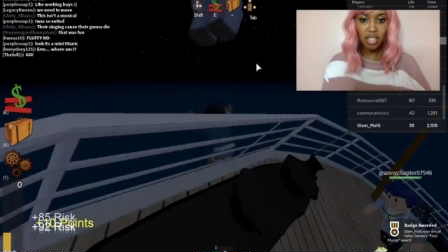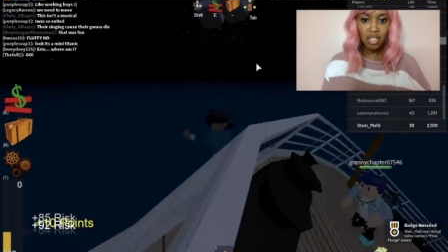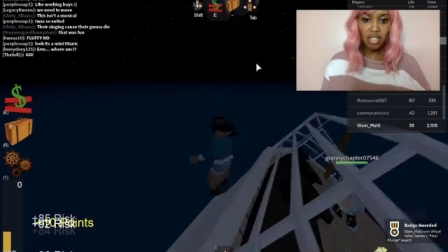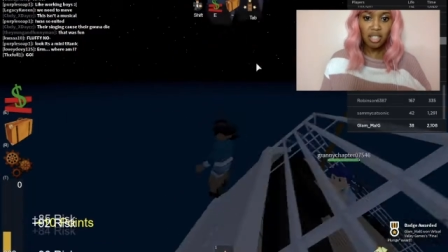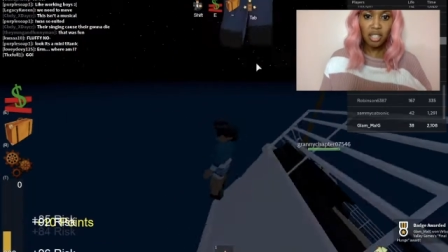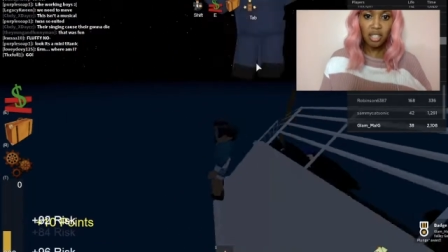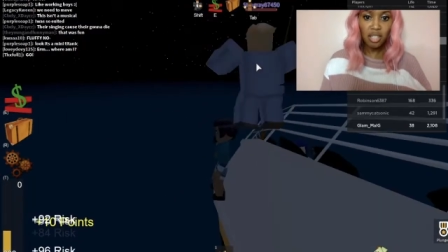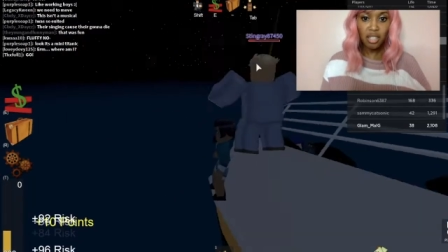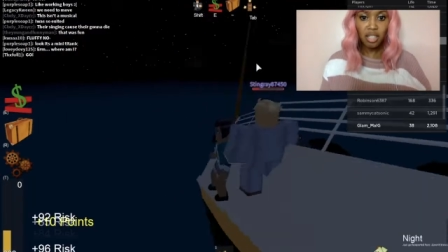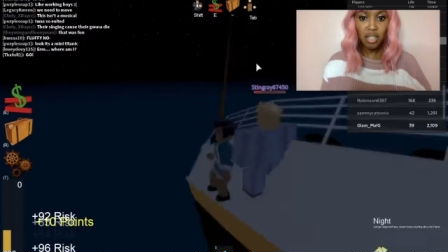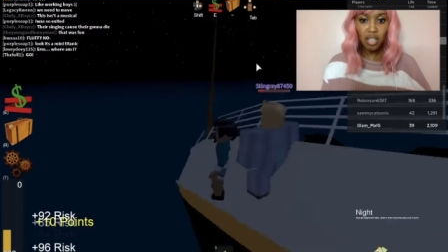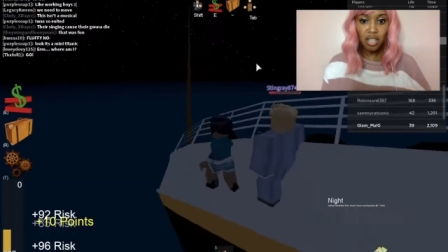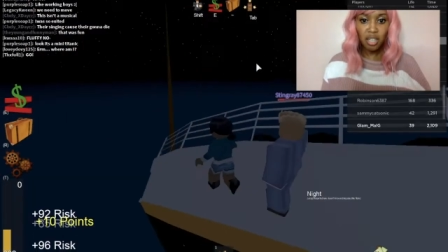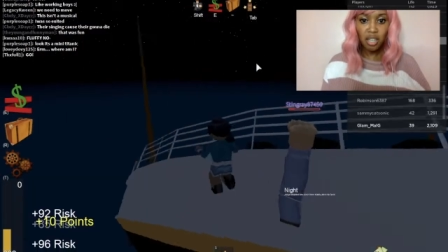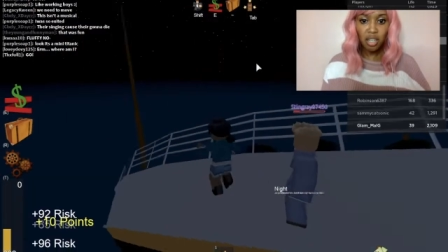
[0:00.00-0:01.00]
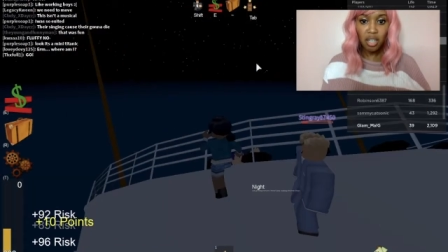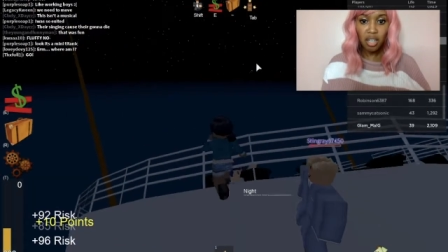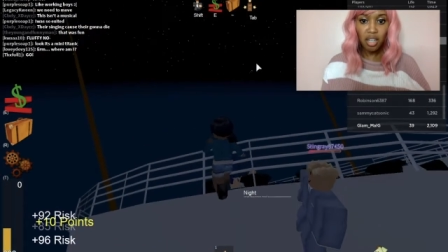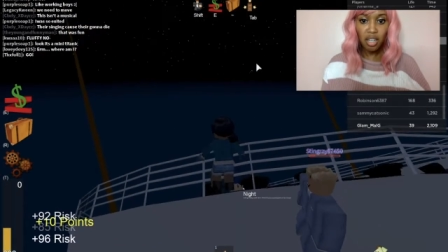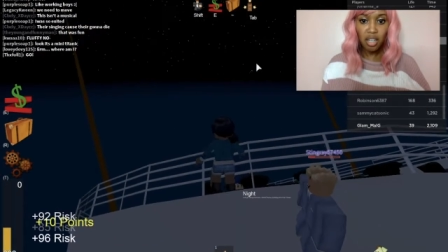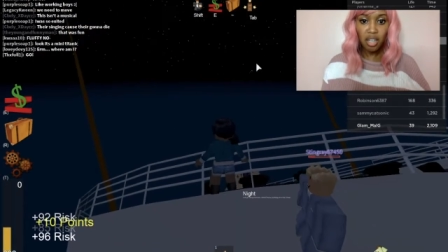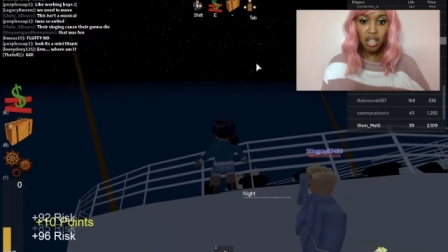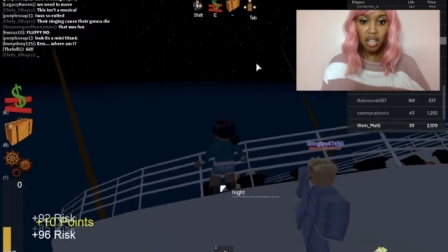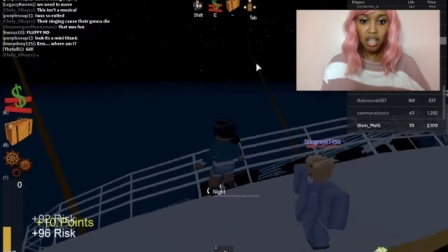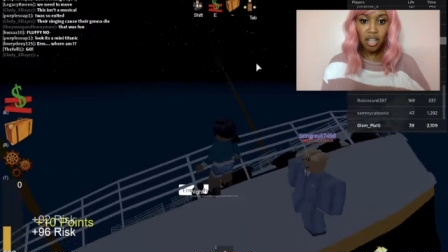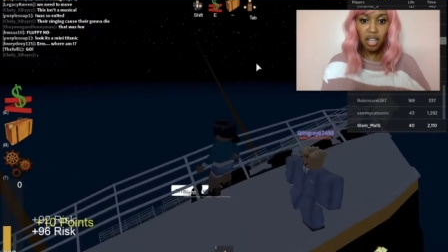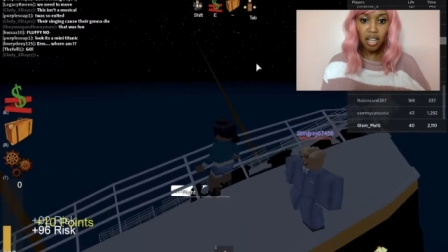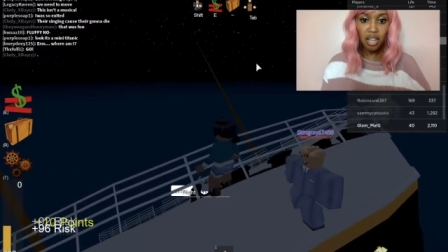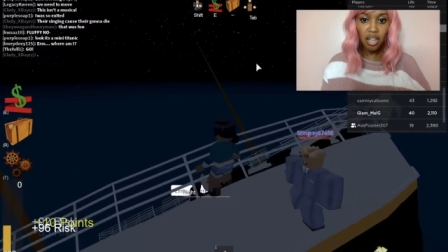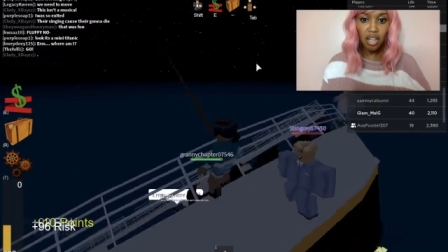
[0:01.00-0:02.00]
Oh my gosh, we're gonna go down with the
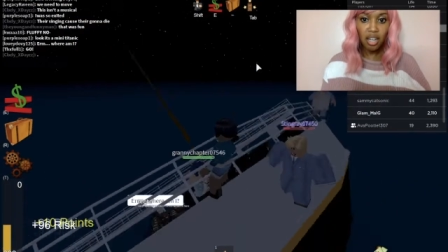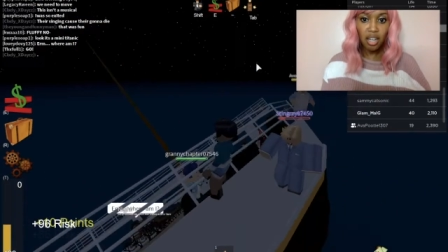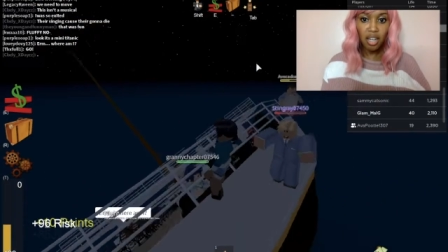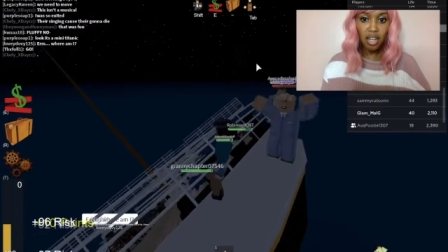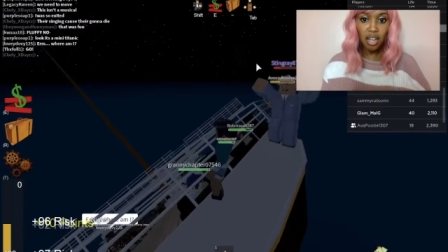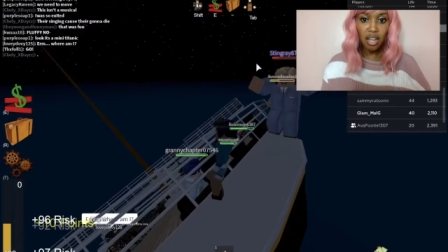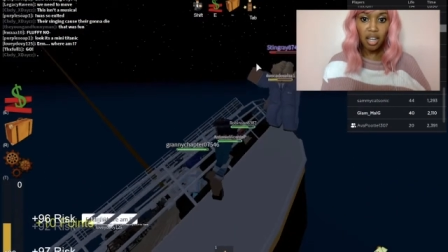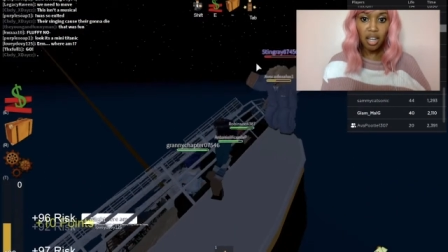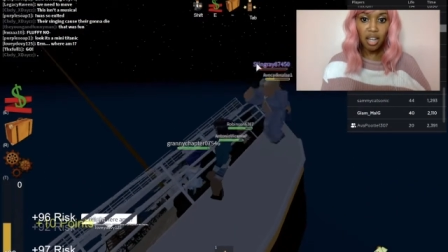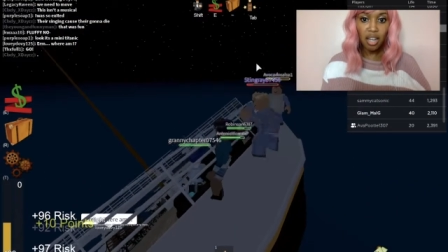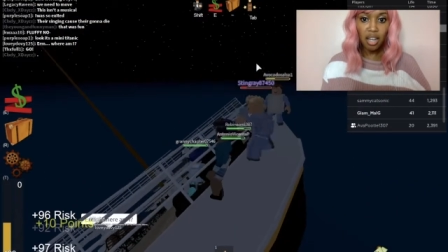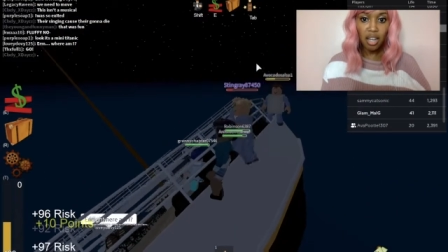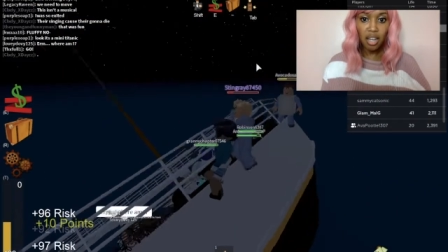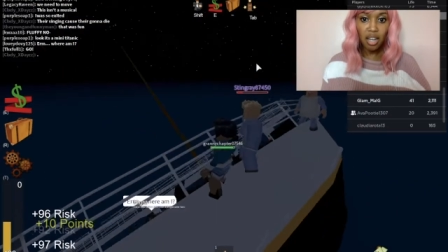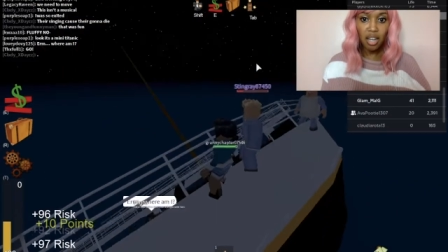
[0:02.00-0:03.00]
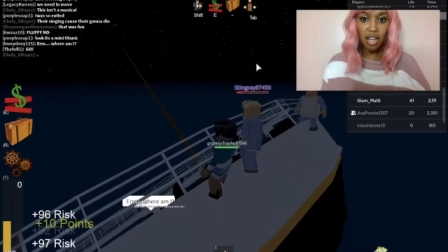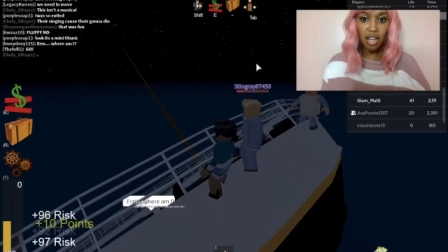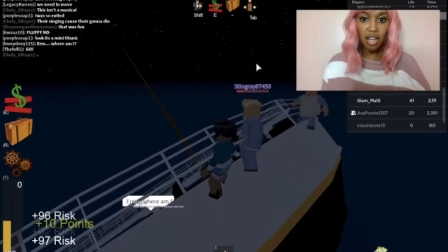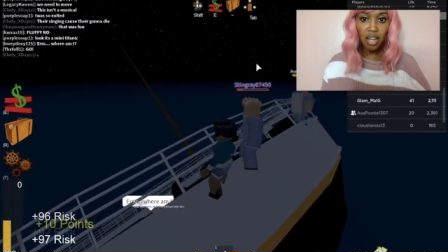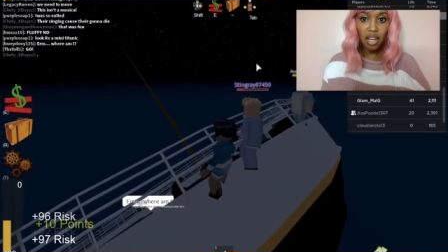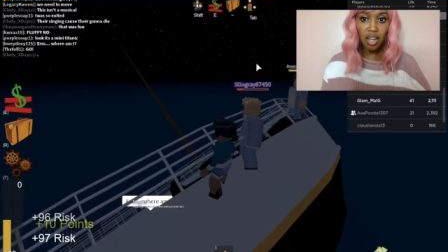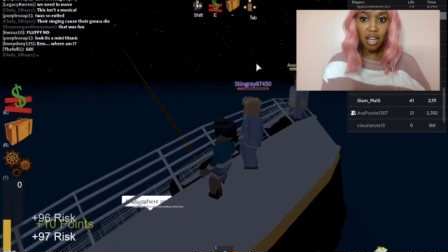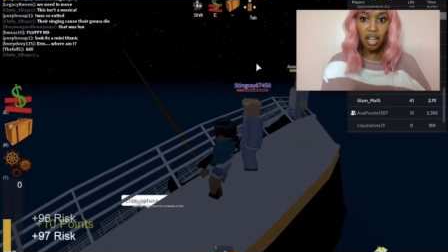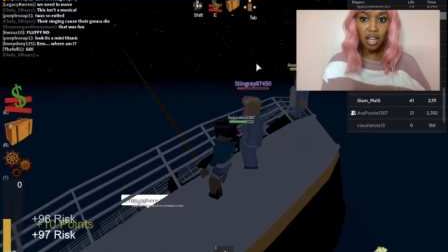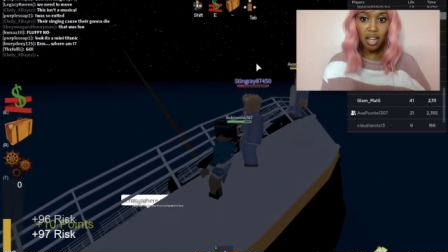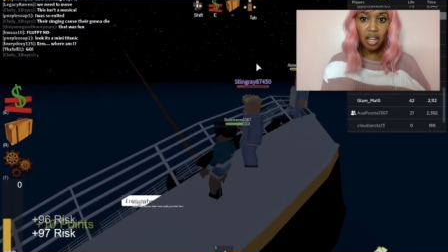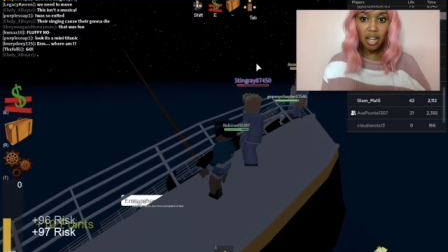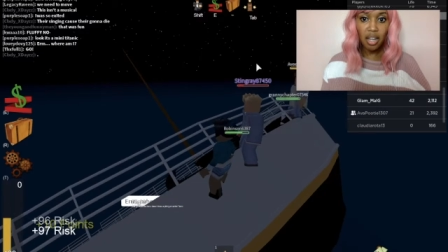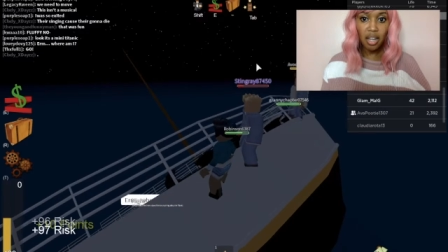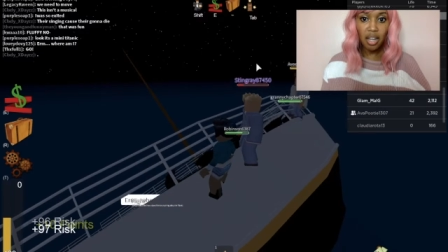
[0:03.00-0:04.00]
thing. He keeps. I think this boy is prop
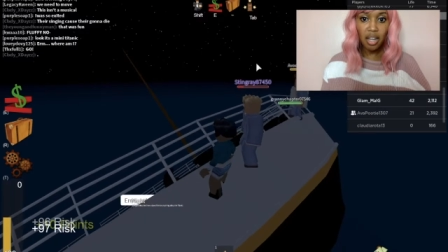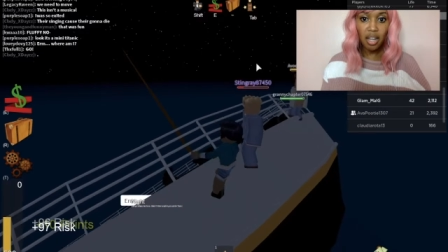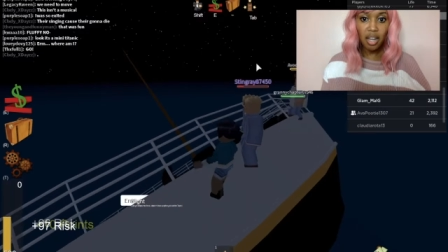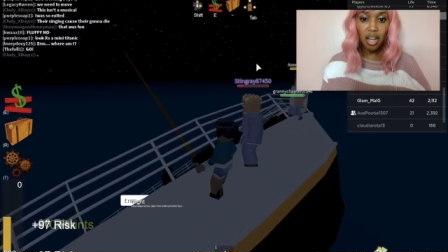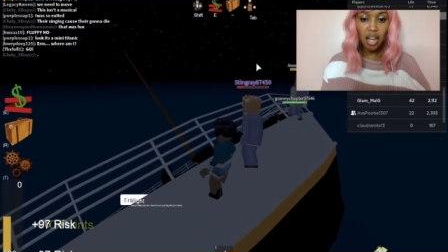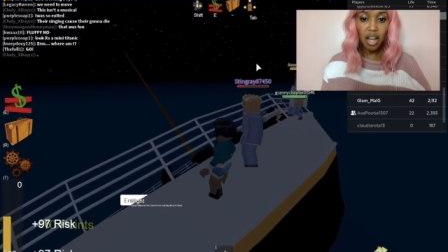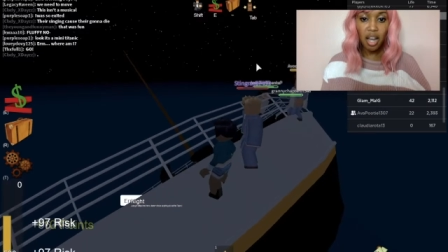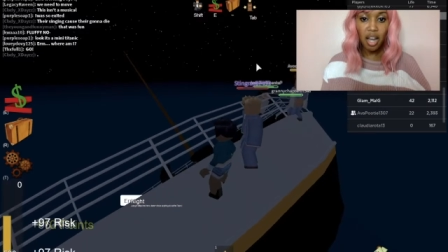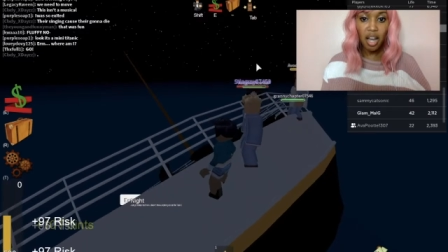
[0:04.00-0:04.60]
purposely.